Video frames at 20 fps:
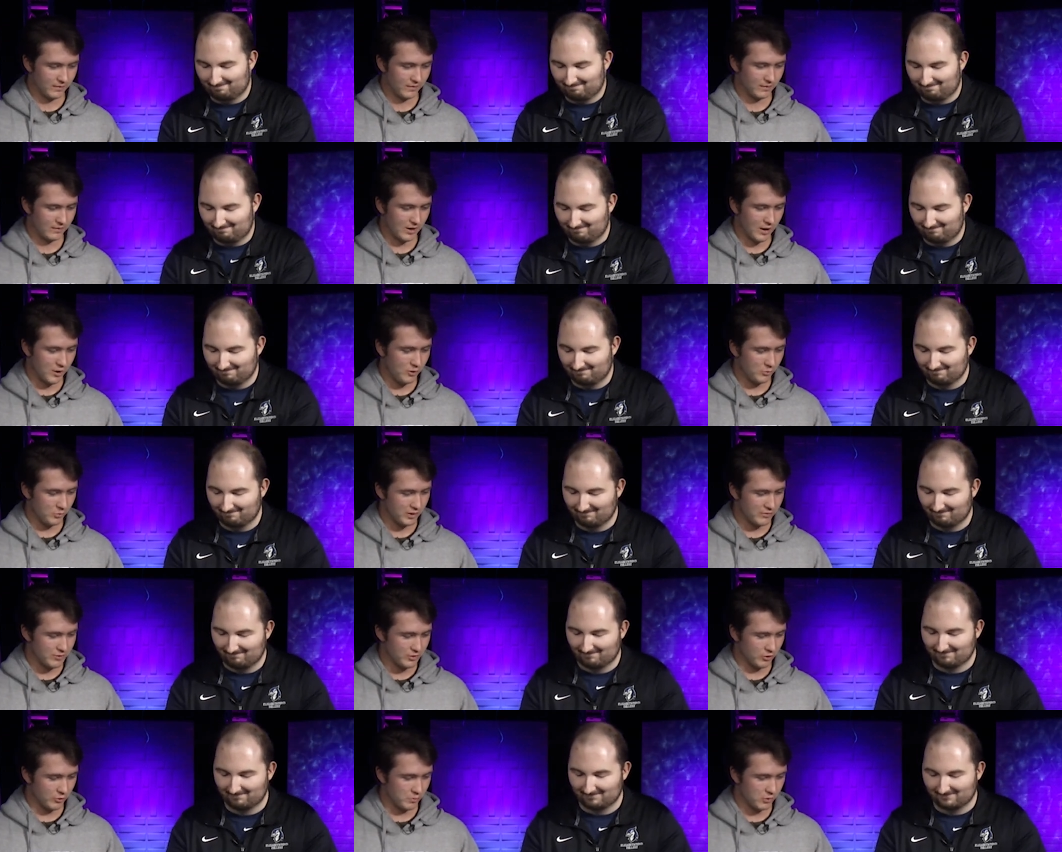Speaker 1: How are we even
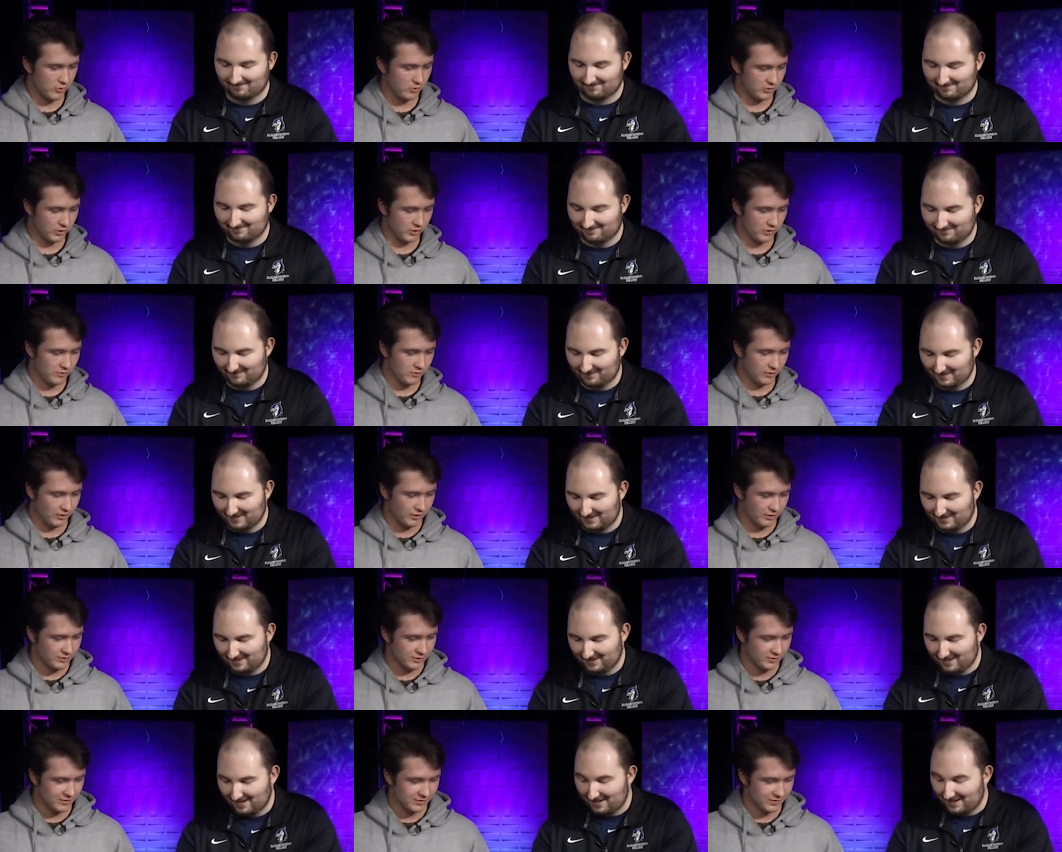supposed to do this?
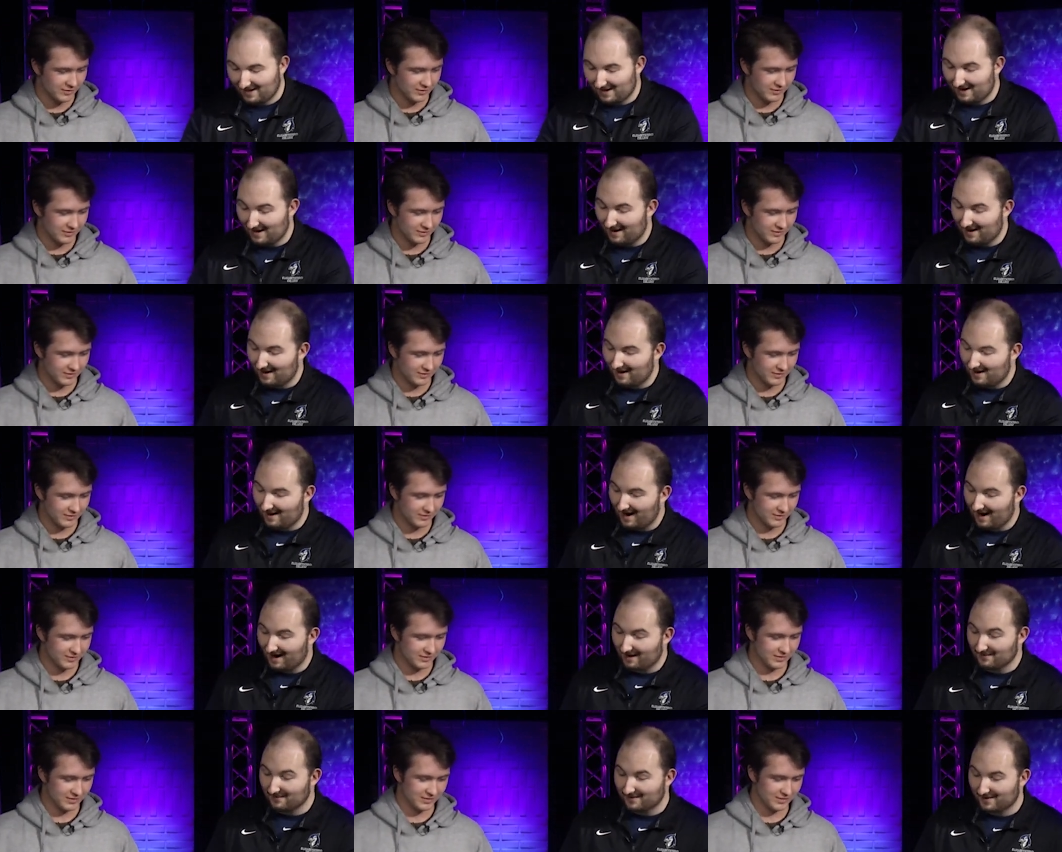I
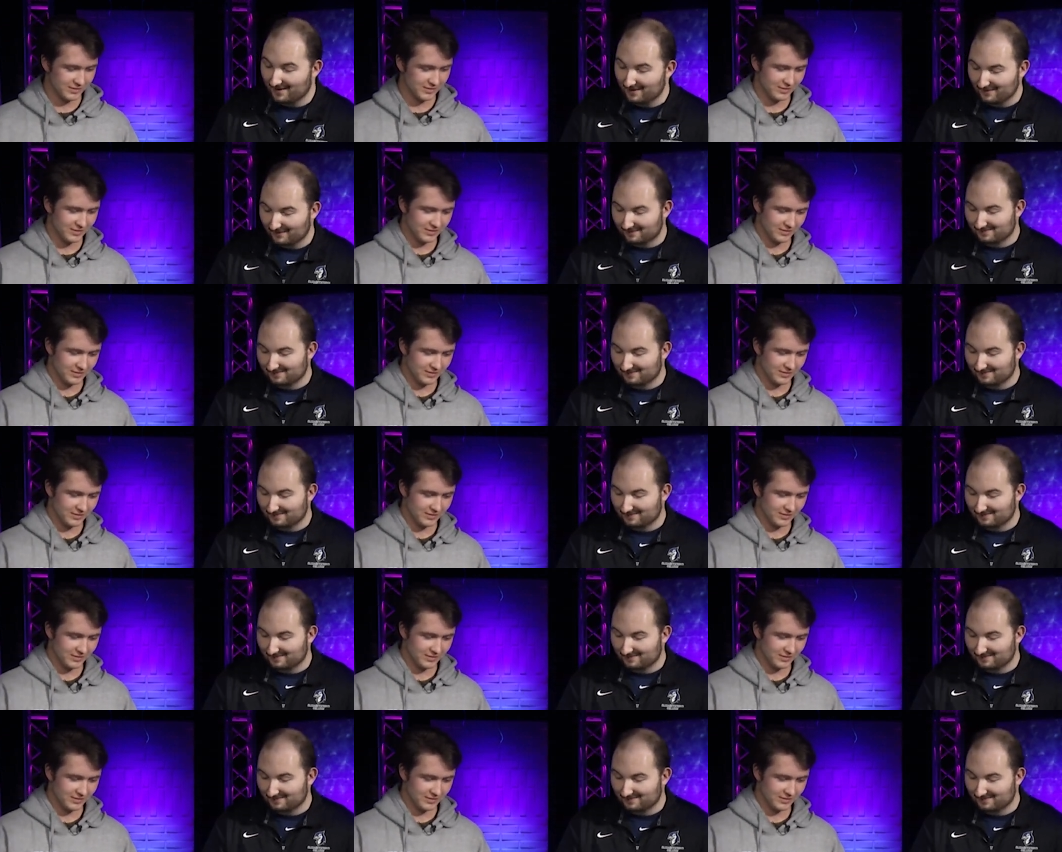don't know.